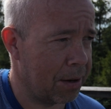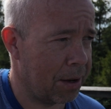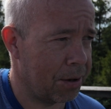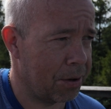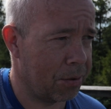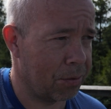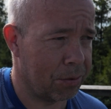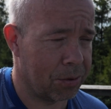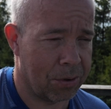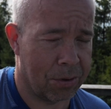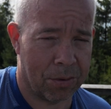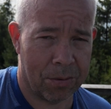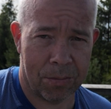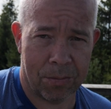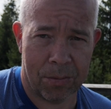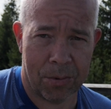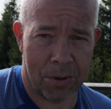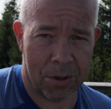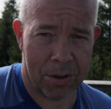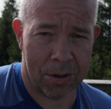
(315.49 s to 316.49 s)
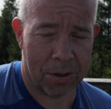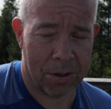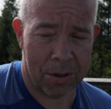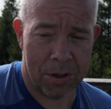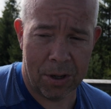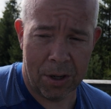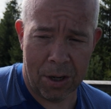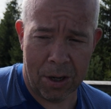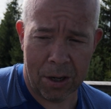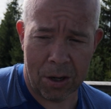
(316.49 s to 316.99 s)
I don't gonna
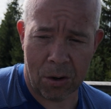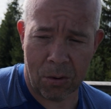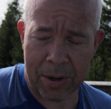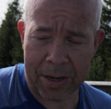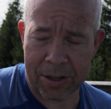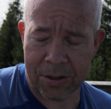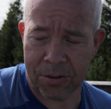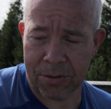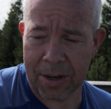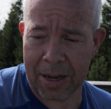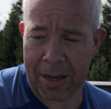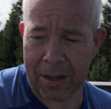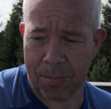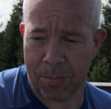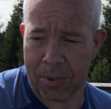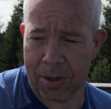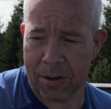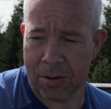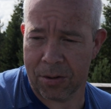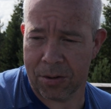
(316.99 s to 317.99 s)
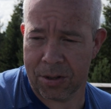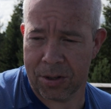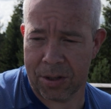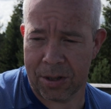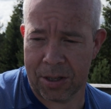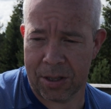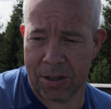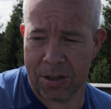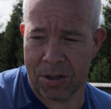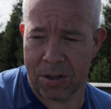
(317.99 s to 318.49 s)
go into that
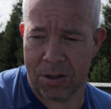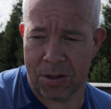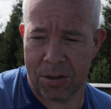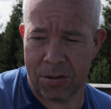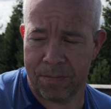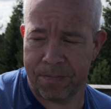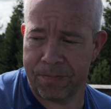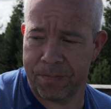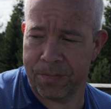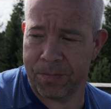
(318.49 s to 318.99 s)
because it's